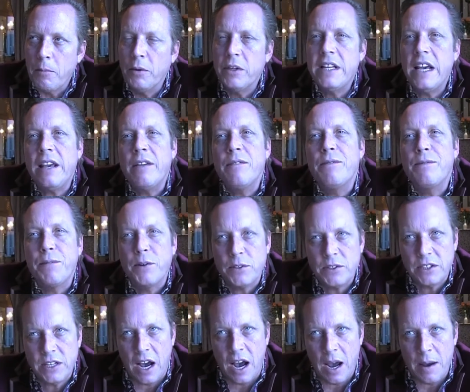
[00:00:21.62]
taking
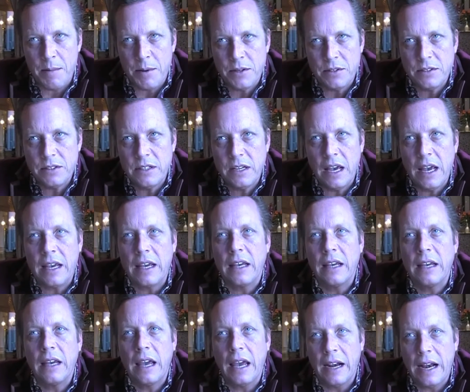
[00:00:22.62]
first-timers
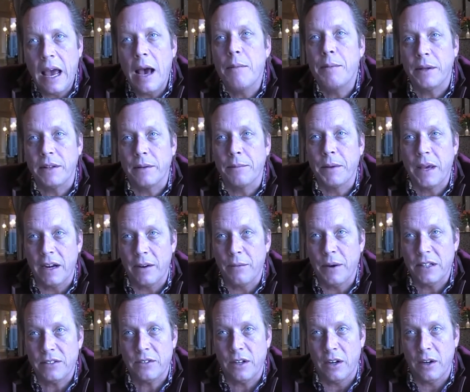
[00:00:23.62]
and helping them get a
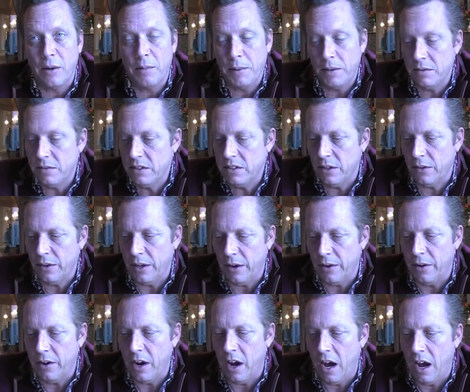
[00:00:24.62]
restaurant open. So they're
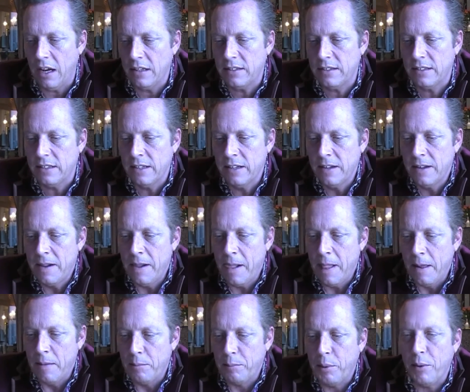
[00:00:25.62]
not
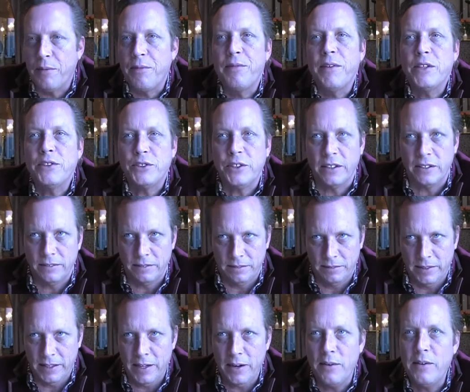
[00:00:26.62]
proficient.
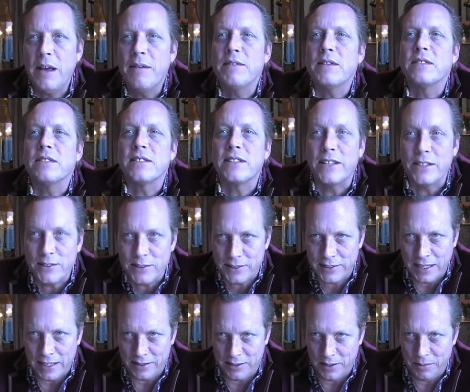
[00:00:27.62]
They don't have the skill
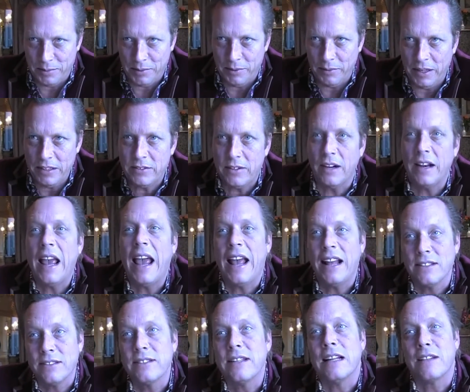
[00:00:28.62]
set to open the restaurant,
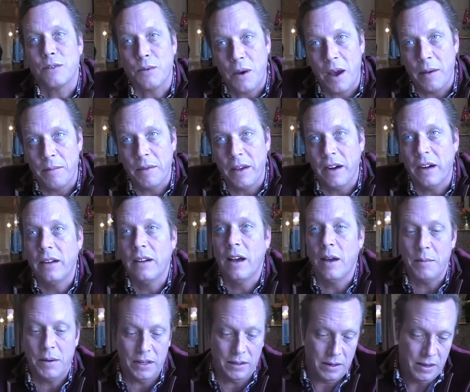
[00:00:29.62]
hence that's why I'm there.
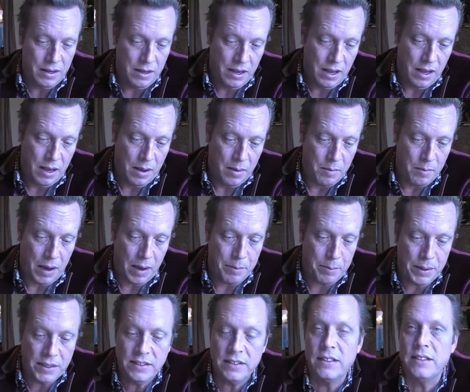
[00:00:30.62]
I mean, my
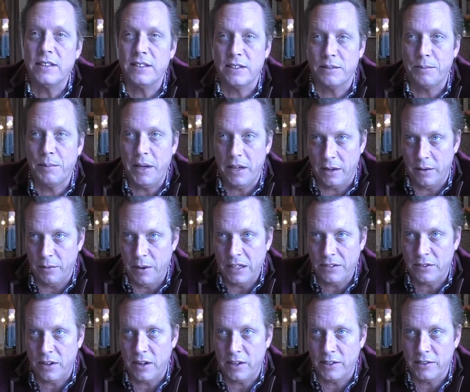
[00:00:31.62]
business is being a
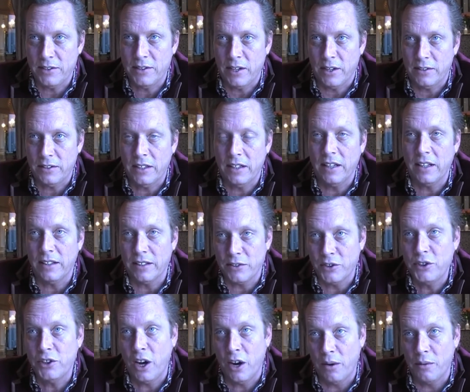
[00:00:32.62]
restaurant consultant, and the
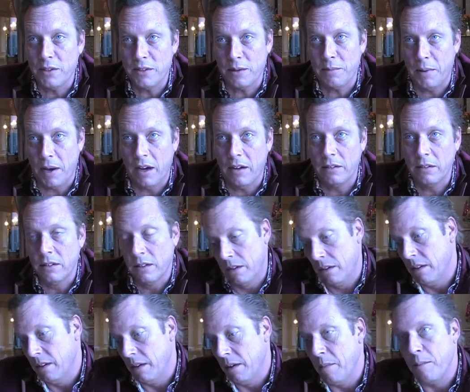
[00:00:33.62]
show is about
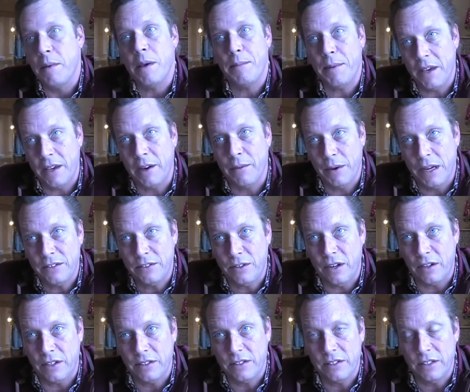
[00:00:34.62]
me being a
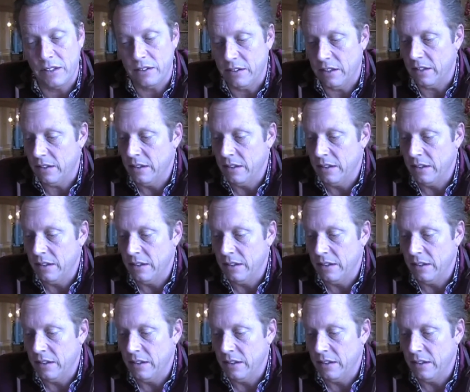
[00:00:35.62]
restaurant consultant.